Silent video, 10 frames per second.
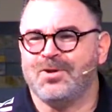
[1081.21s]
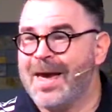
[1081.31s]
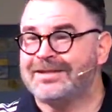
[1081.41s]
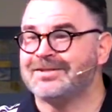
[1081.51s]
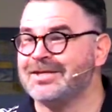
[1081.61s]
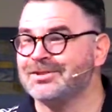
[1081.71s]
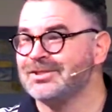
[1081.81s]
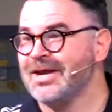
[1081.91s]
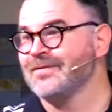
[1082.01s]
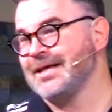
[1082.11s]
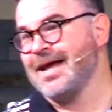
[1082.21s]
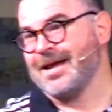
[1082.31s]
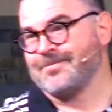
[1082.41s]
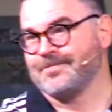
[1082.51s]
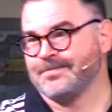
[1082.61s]
You make decisions every
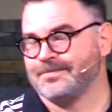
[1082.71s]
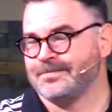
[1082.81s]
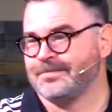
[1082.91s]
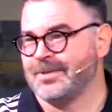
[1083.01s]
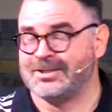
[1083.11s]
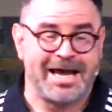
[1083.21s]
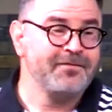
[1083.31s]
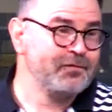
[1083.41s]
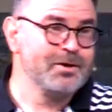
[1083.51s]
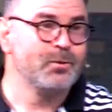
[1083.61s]
day. Is that